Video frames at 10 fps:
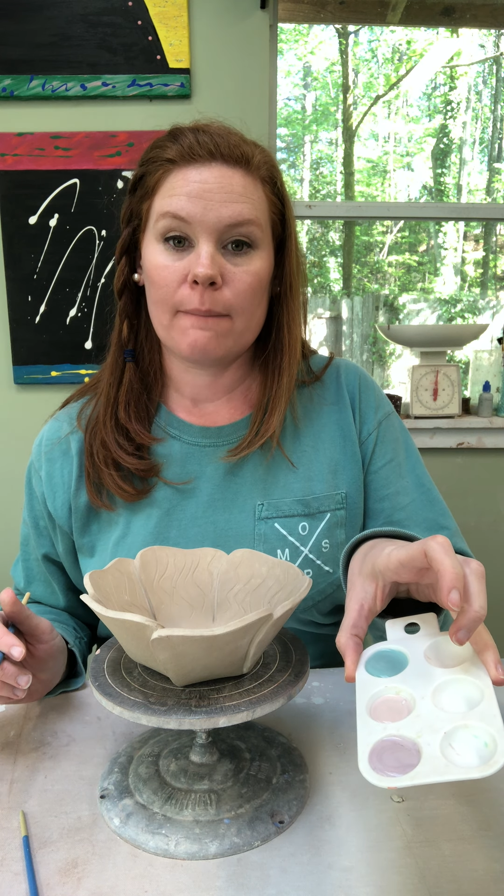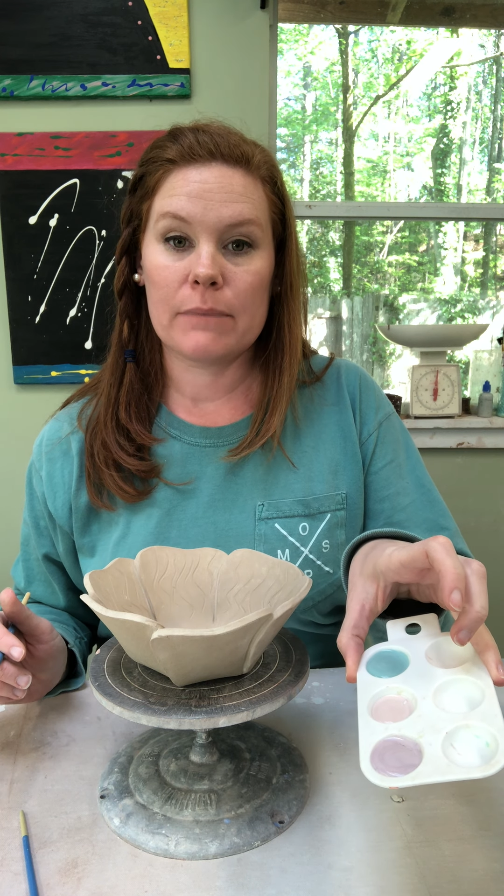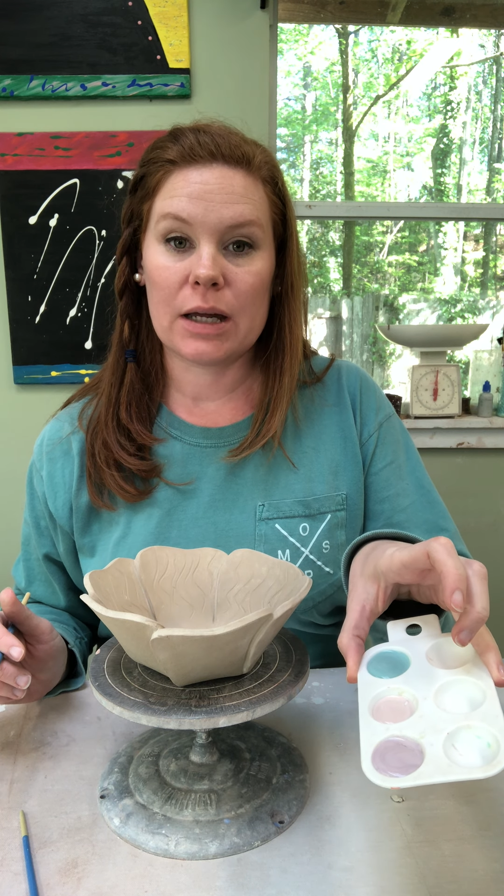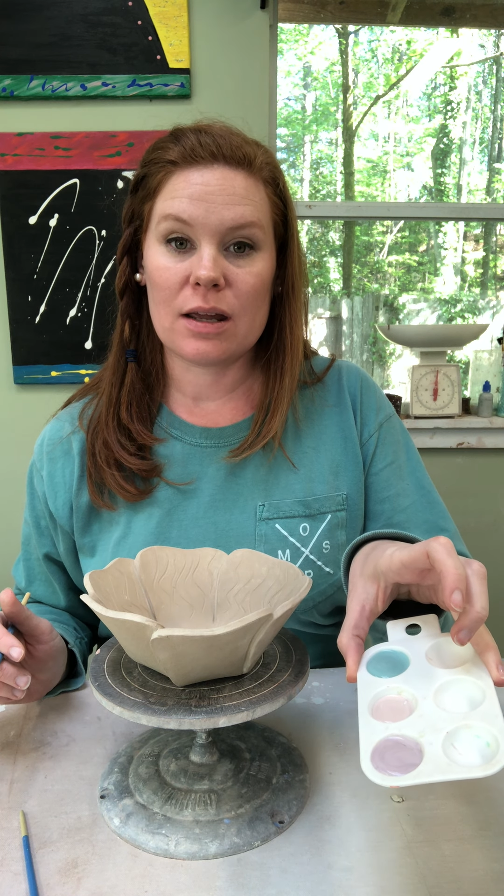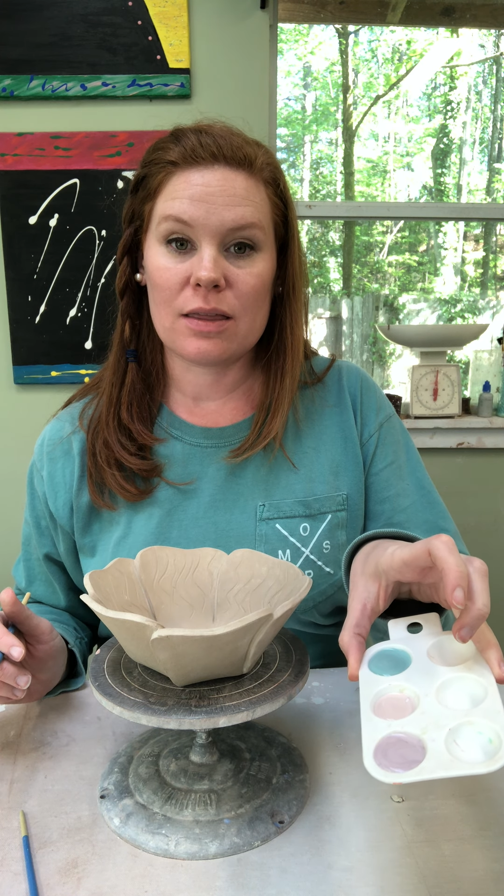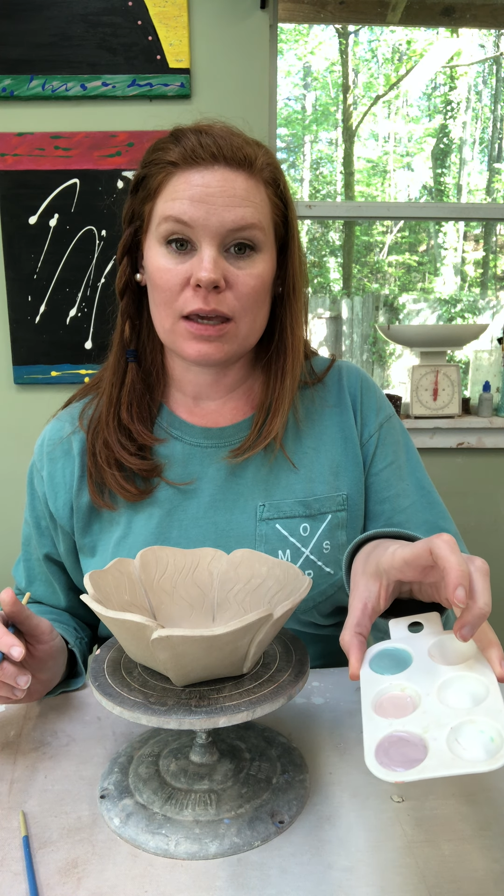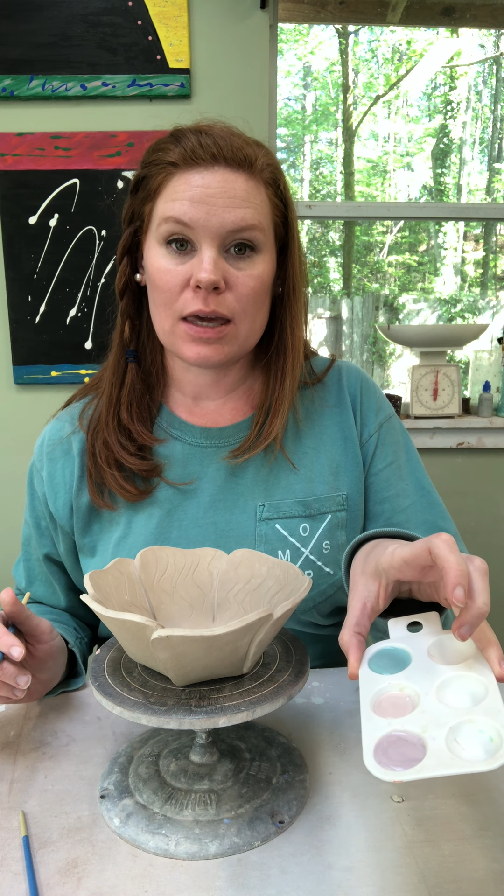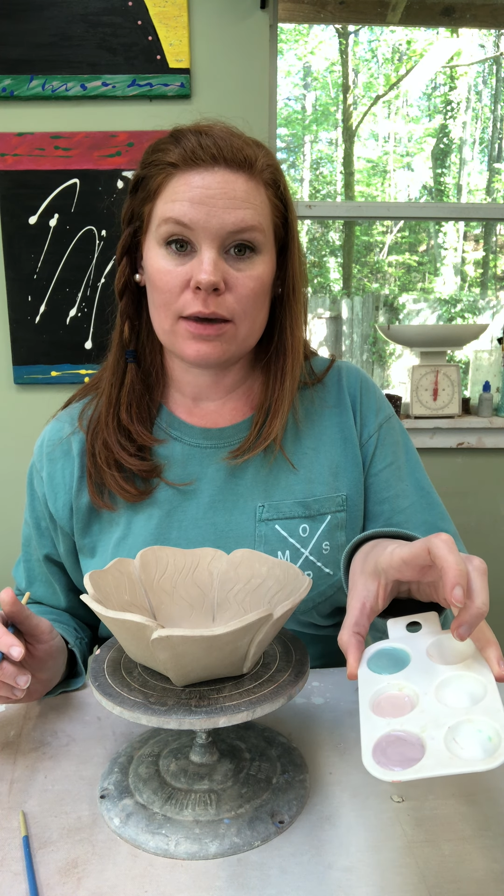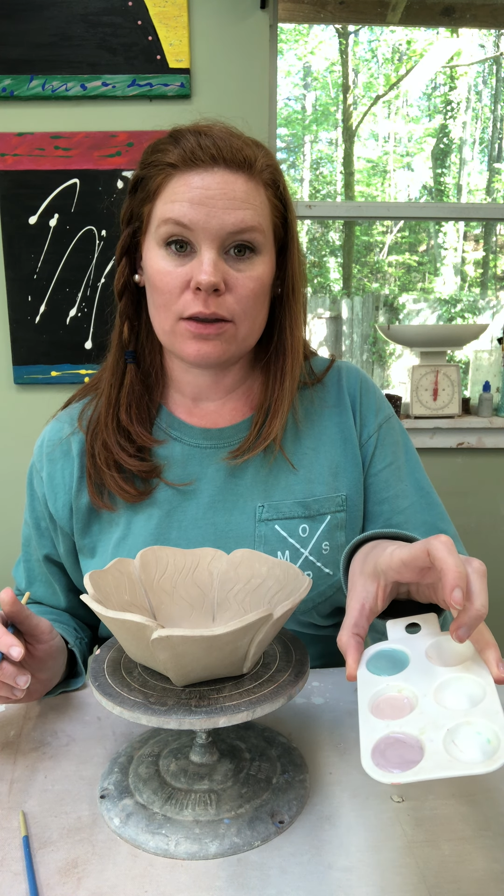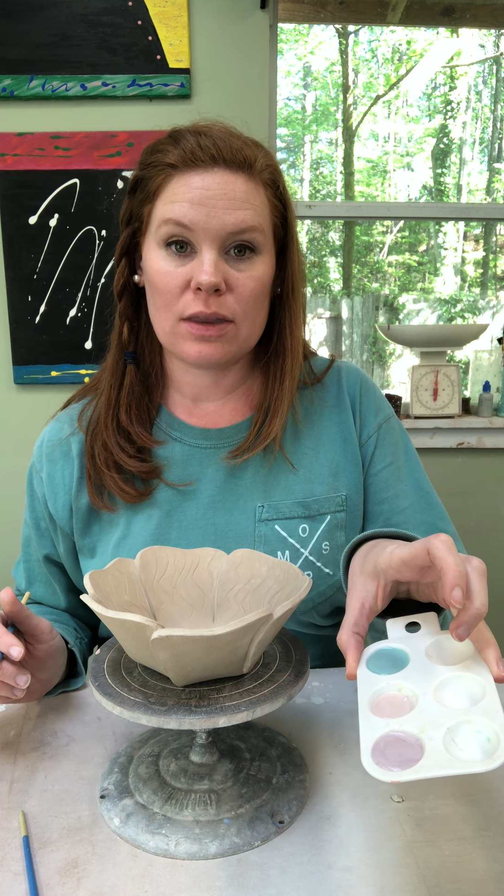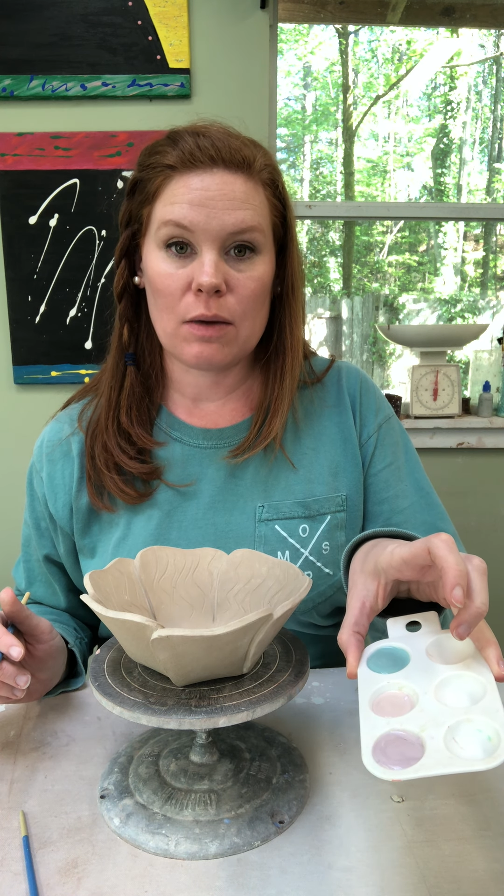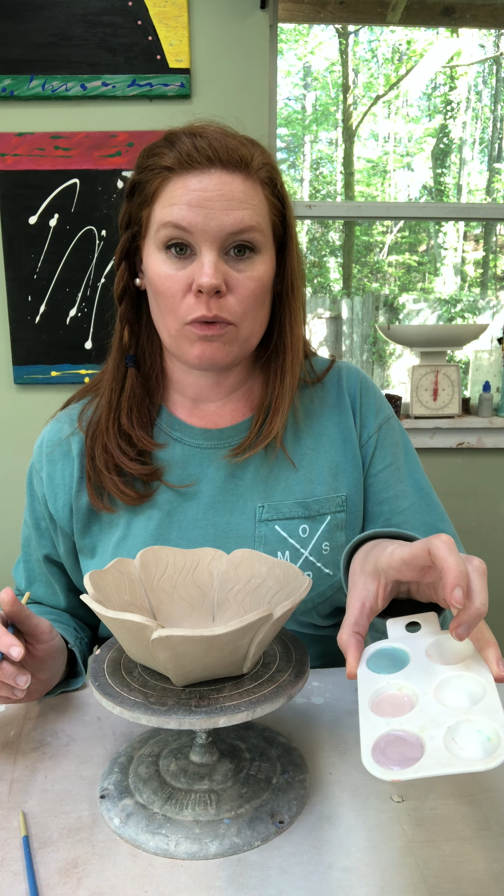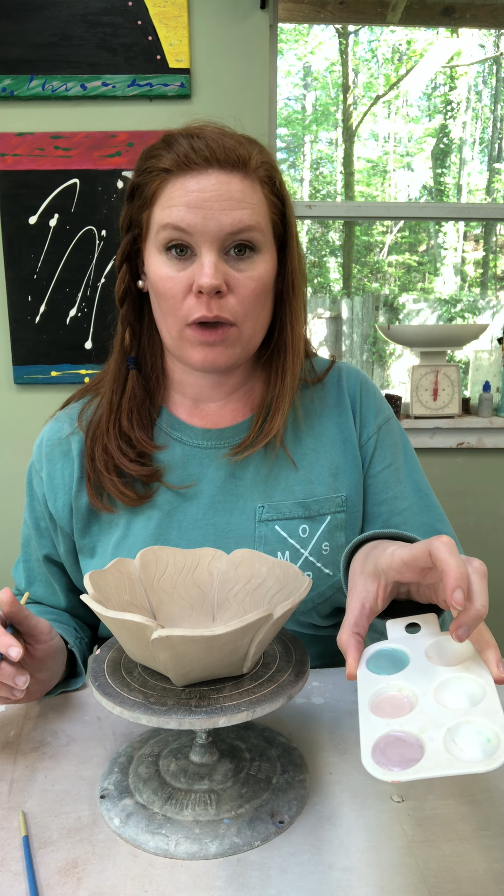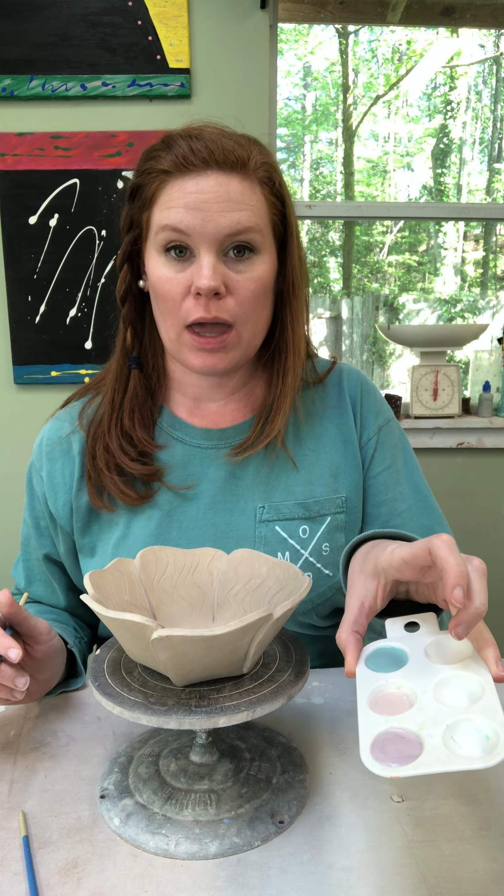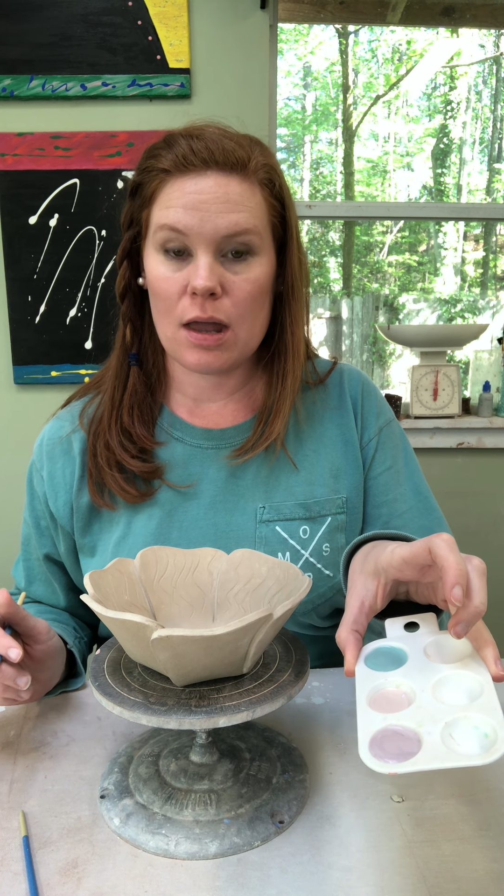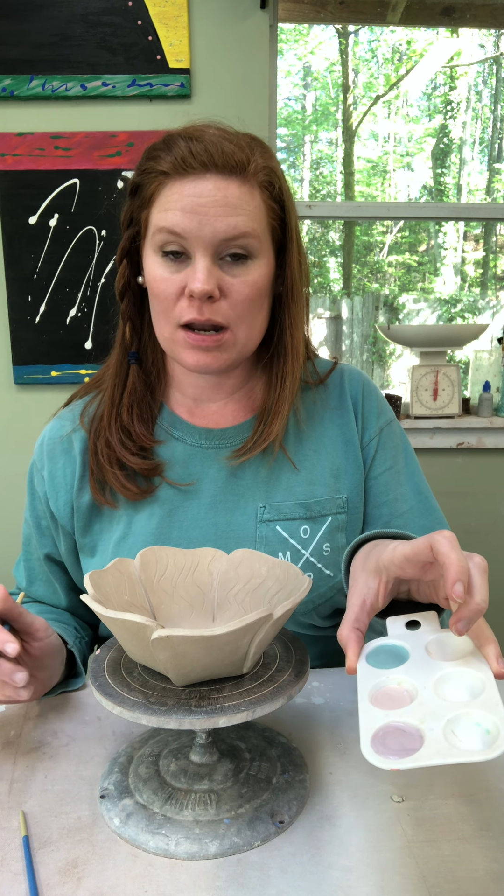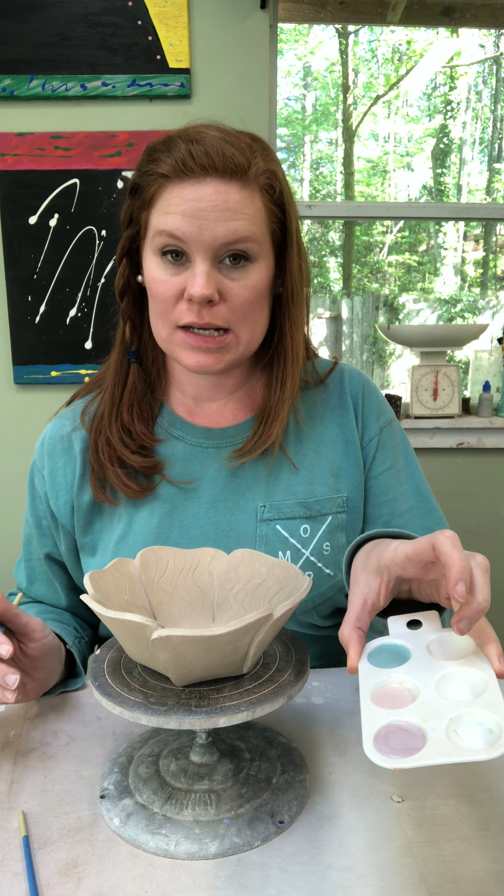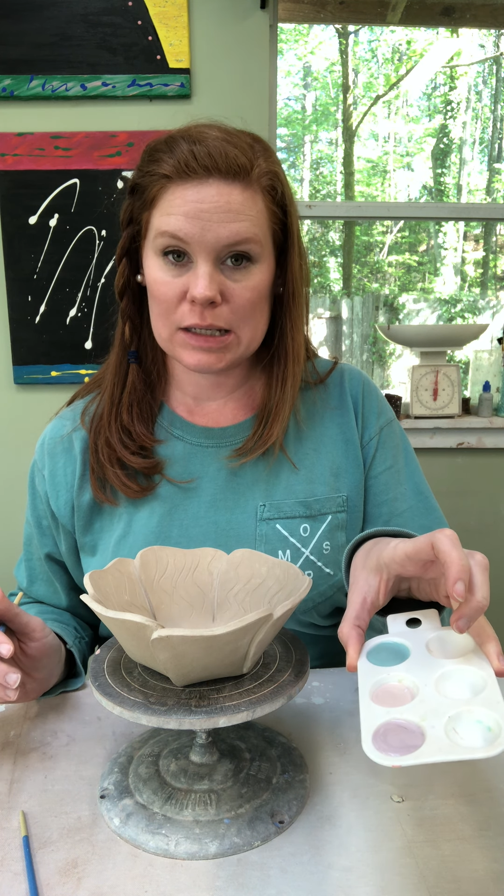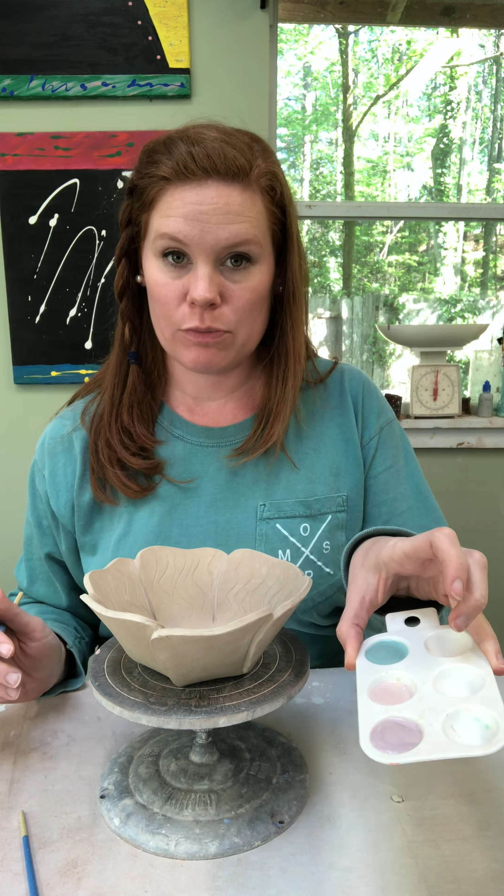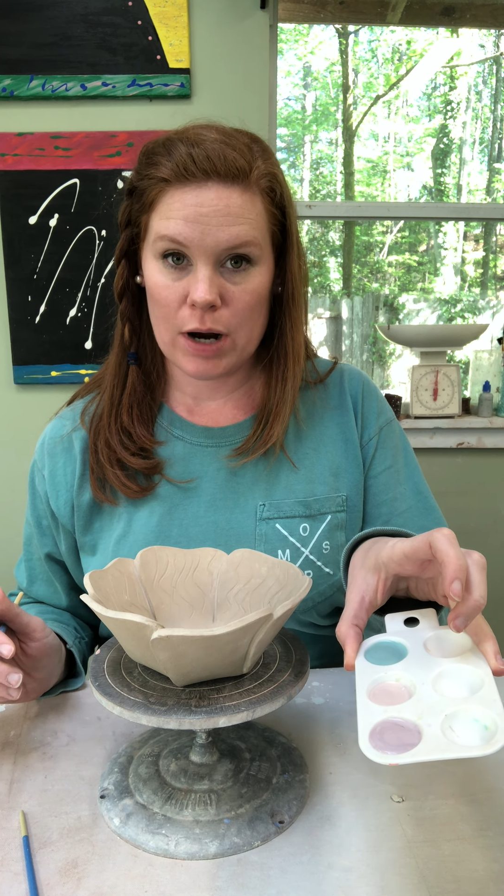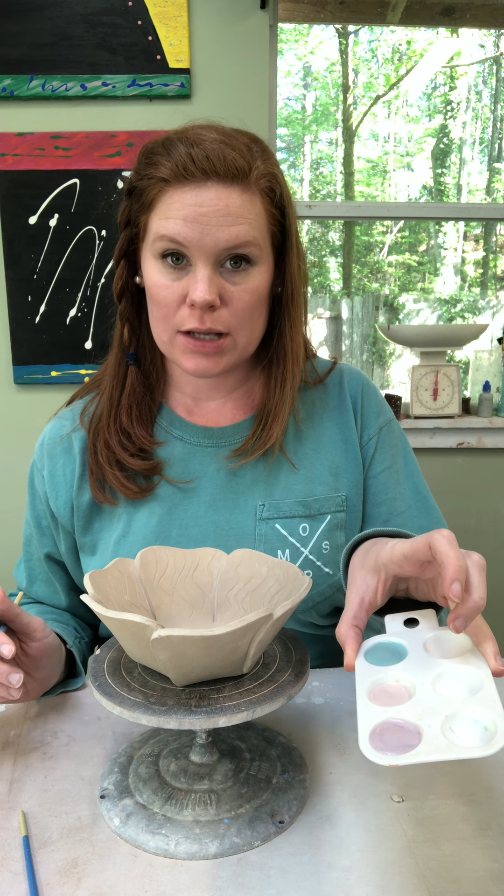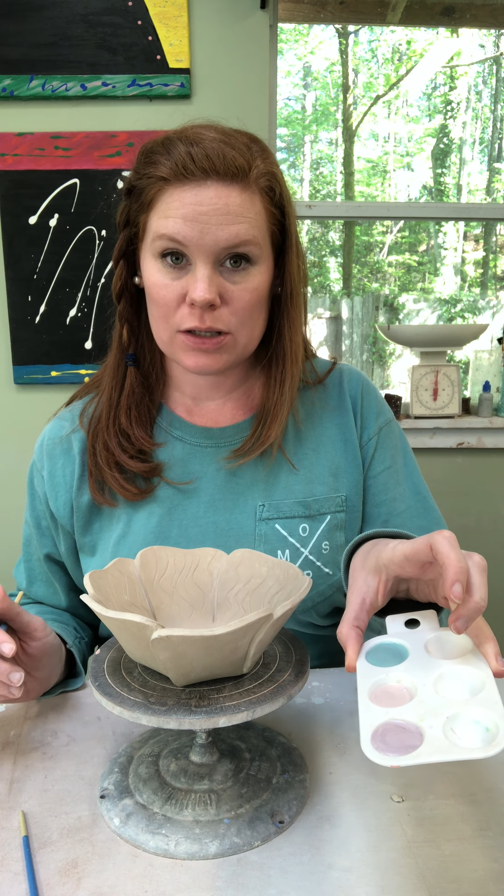but in the kiln they will get nice and bright.